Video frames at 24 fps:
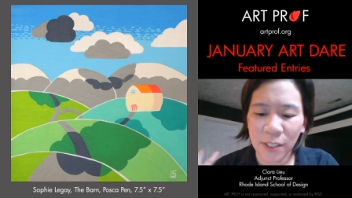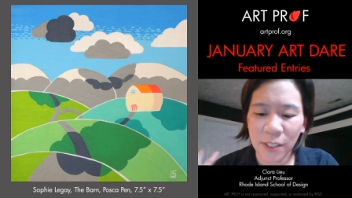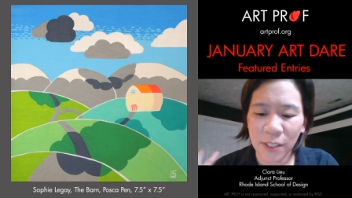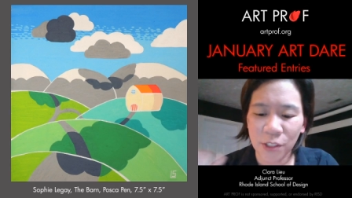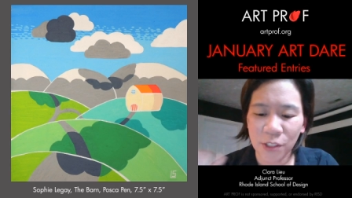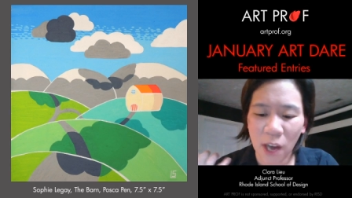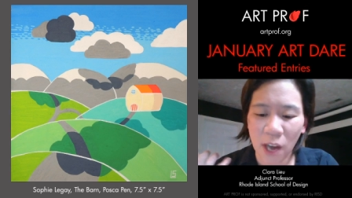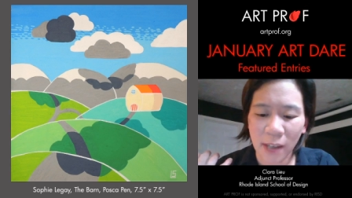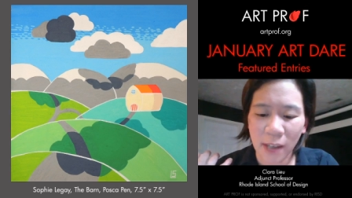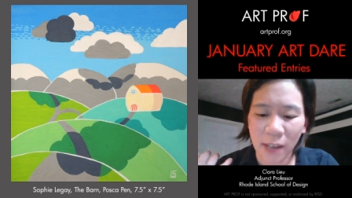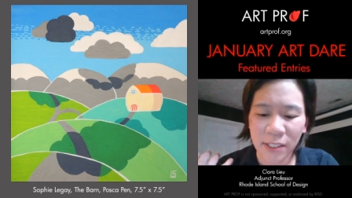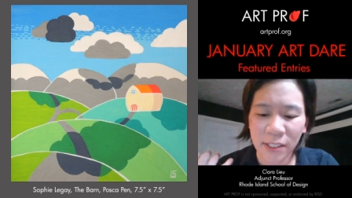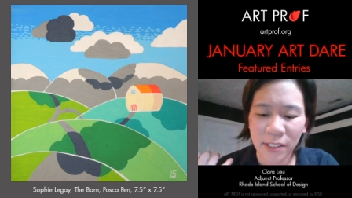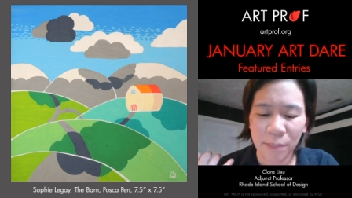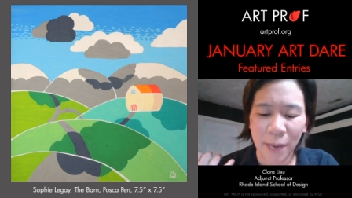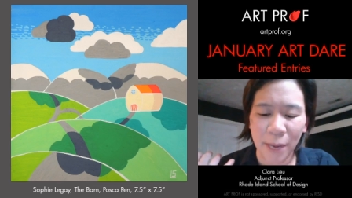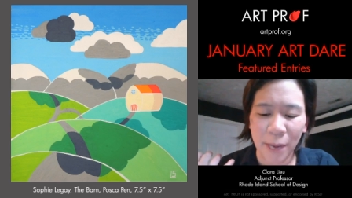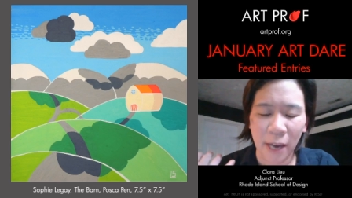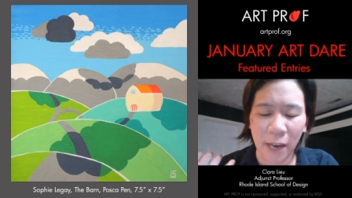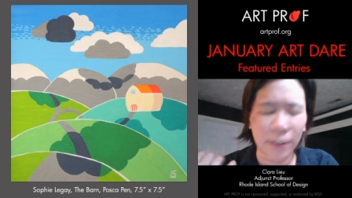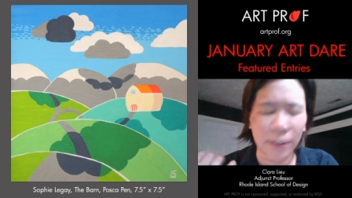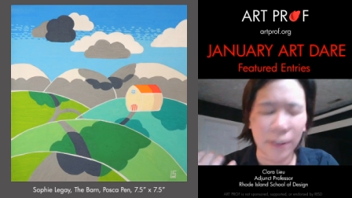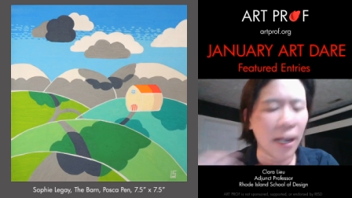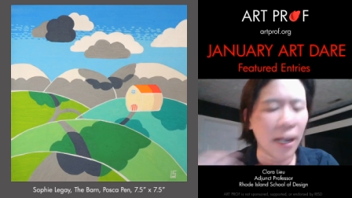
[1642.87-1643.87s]
talks
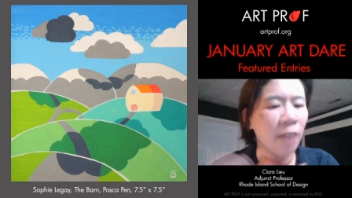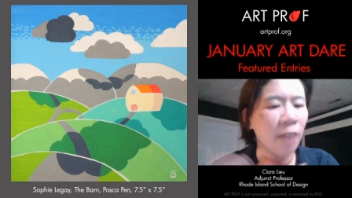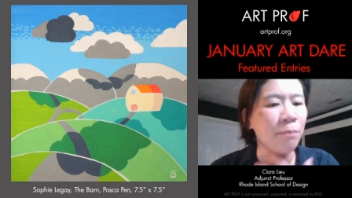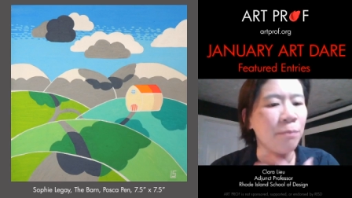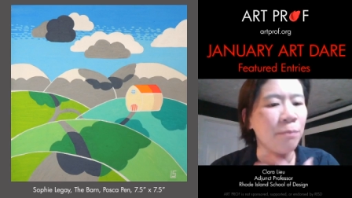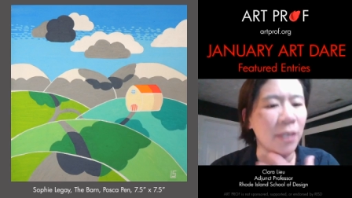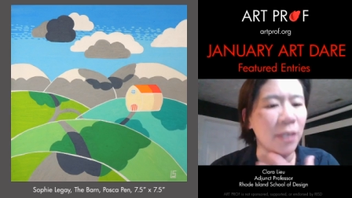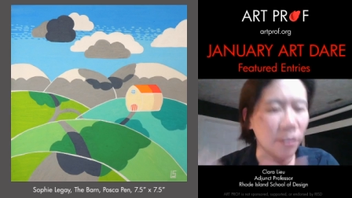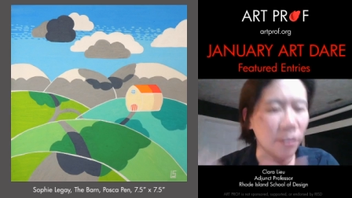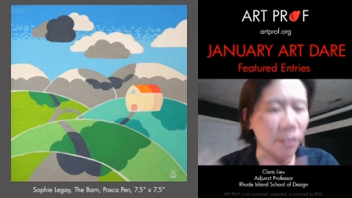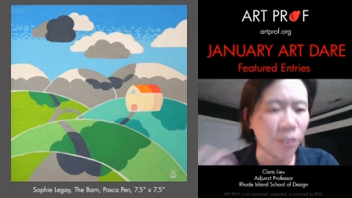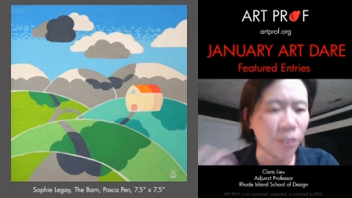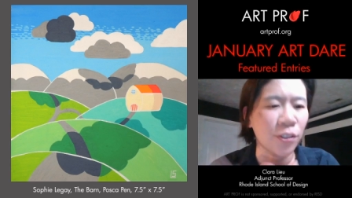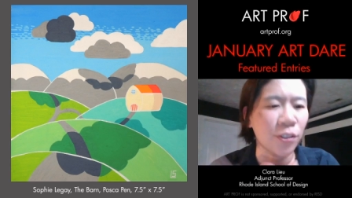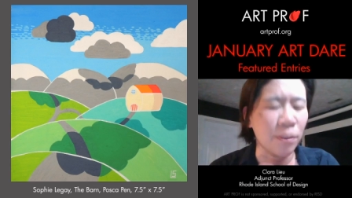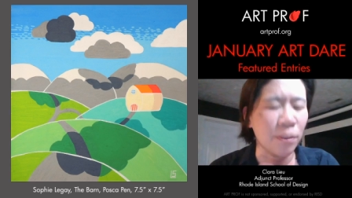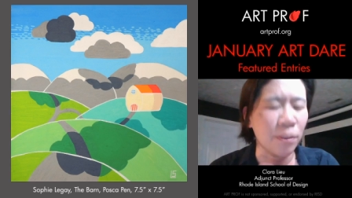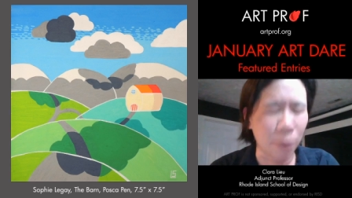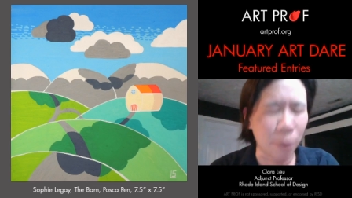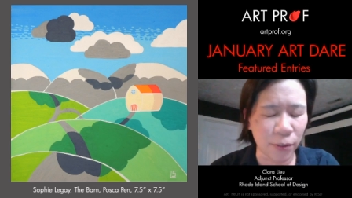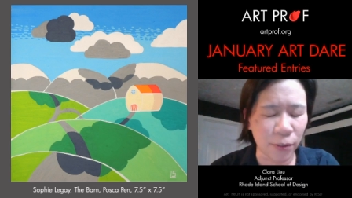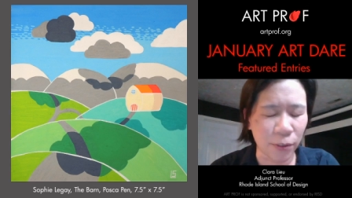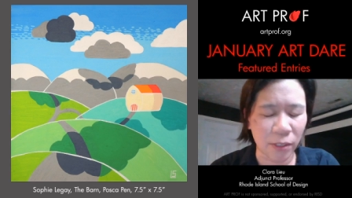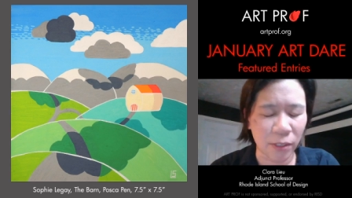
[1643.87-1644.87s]
about how being new to the
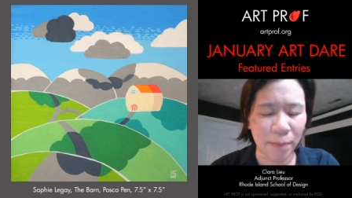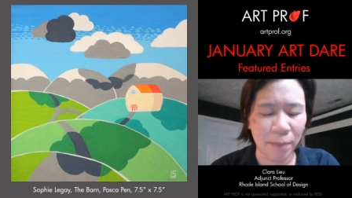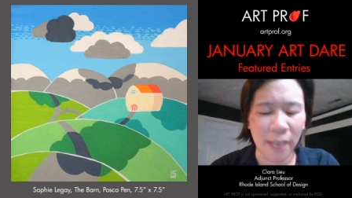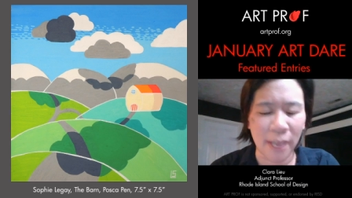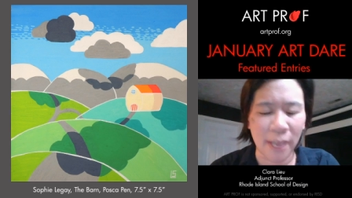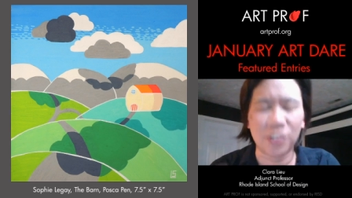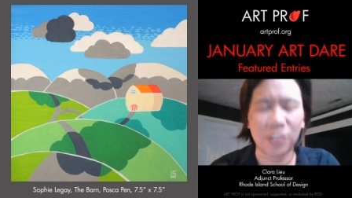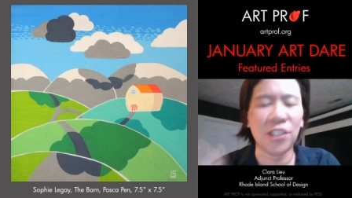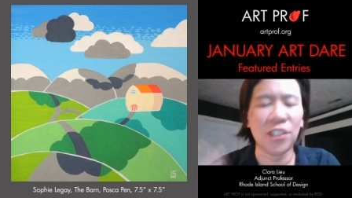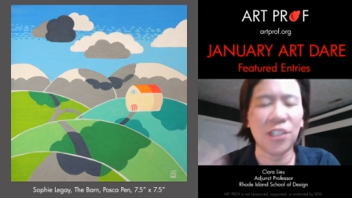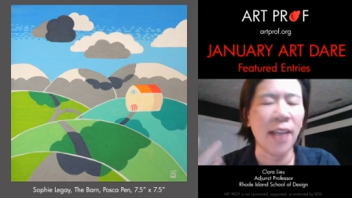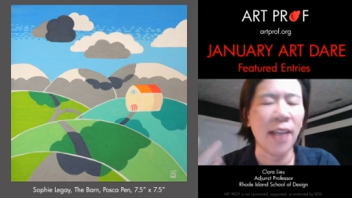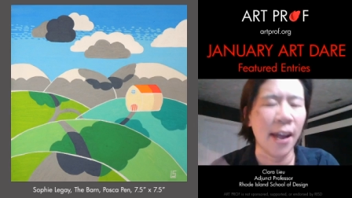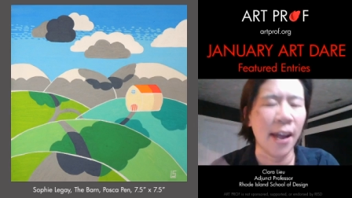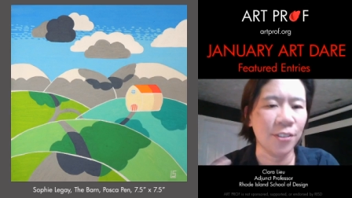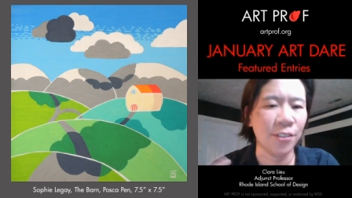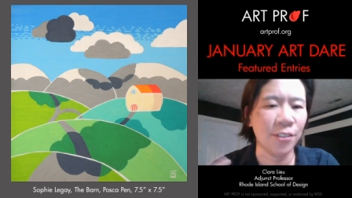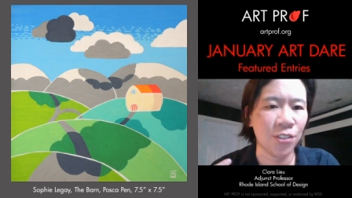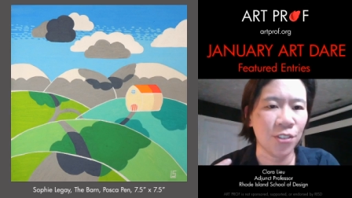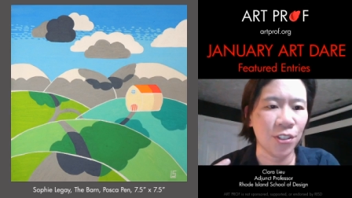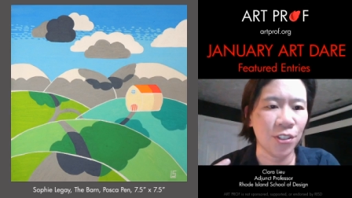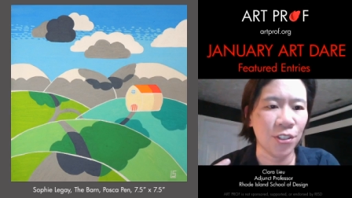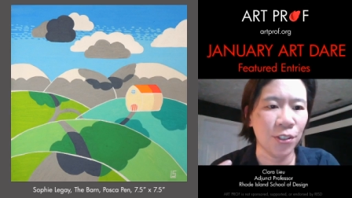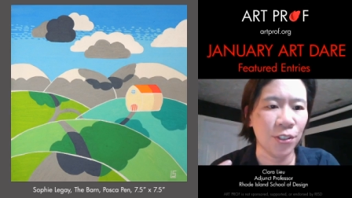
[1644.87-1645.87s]
Posca pen, she had
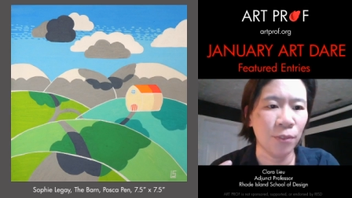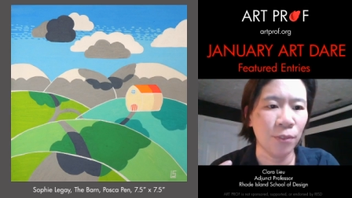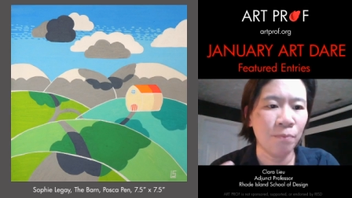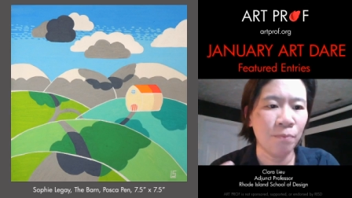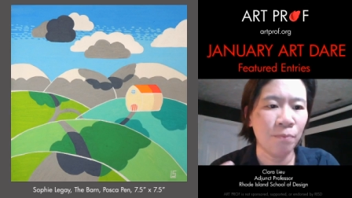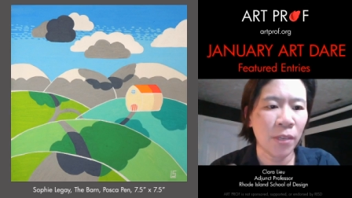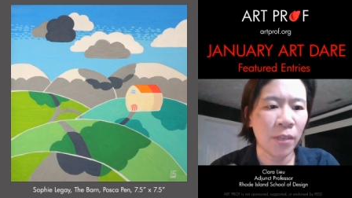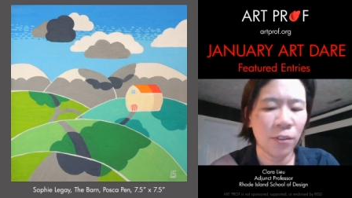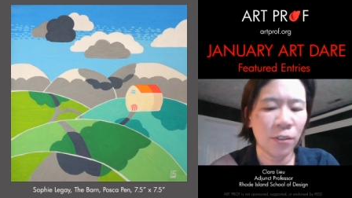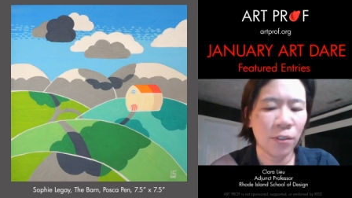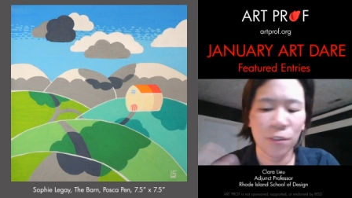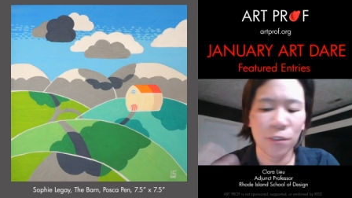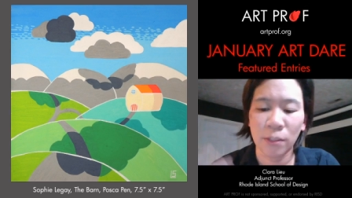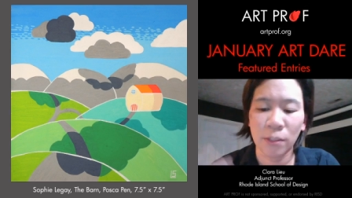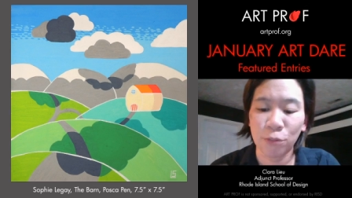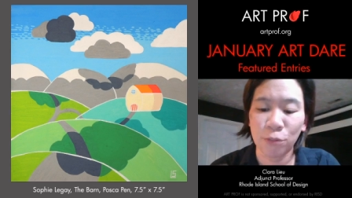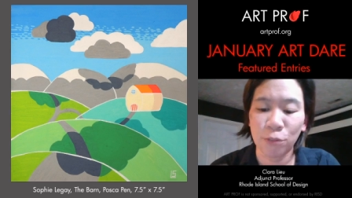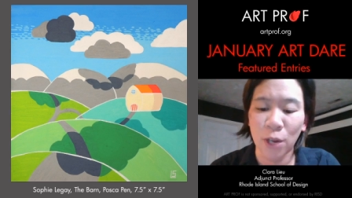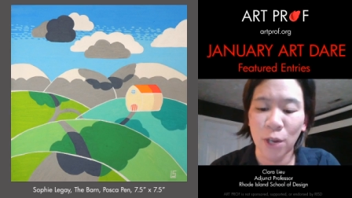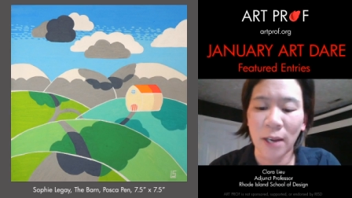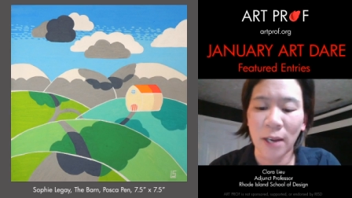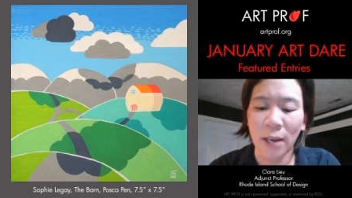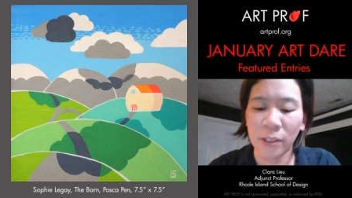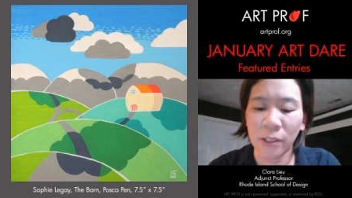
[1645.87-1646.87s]
to do some
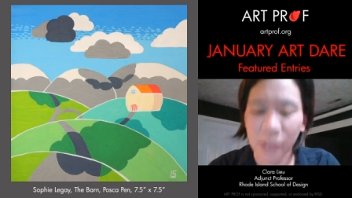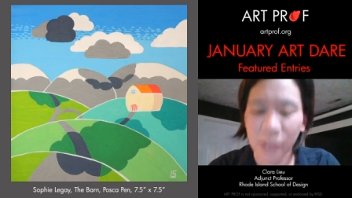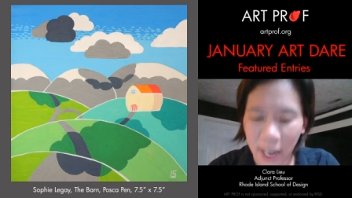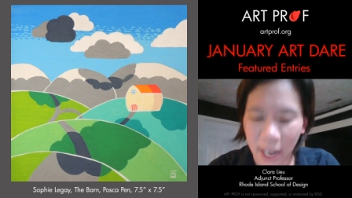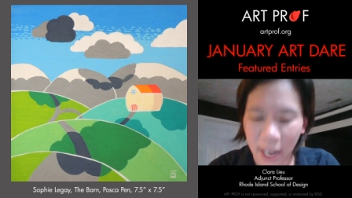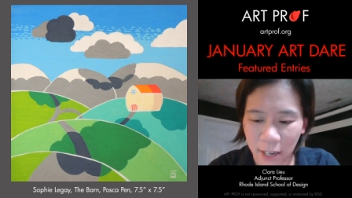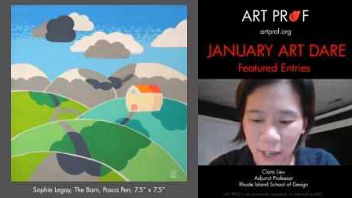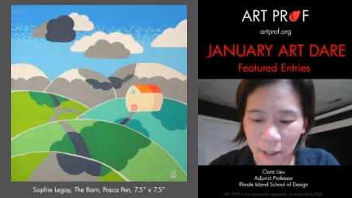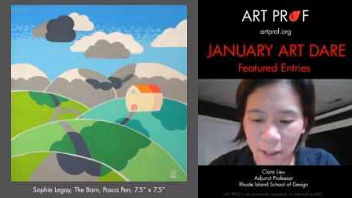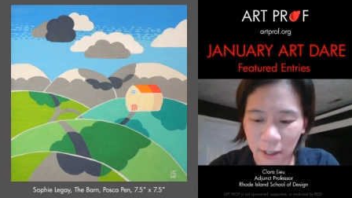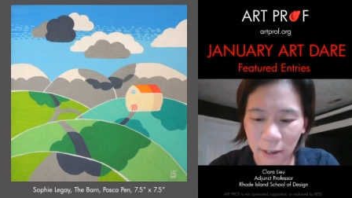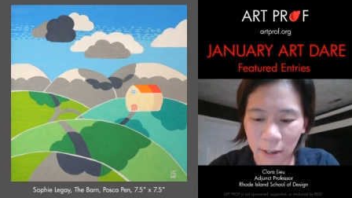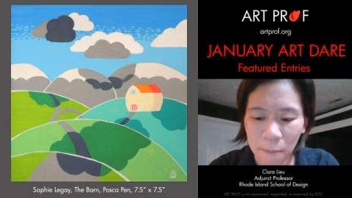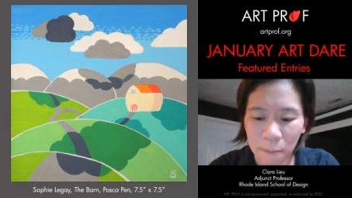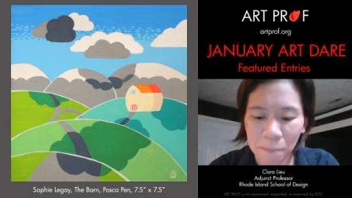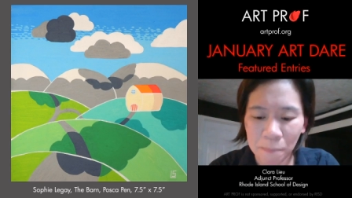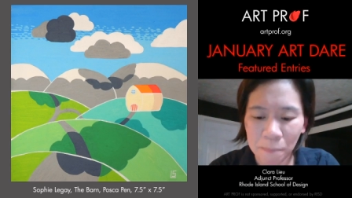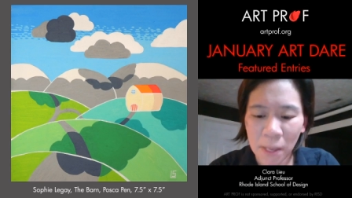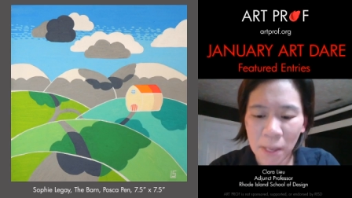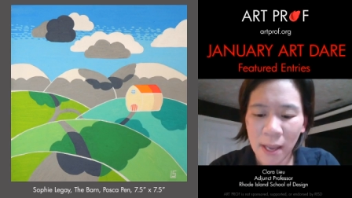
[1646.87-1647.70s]
trial and error.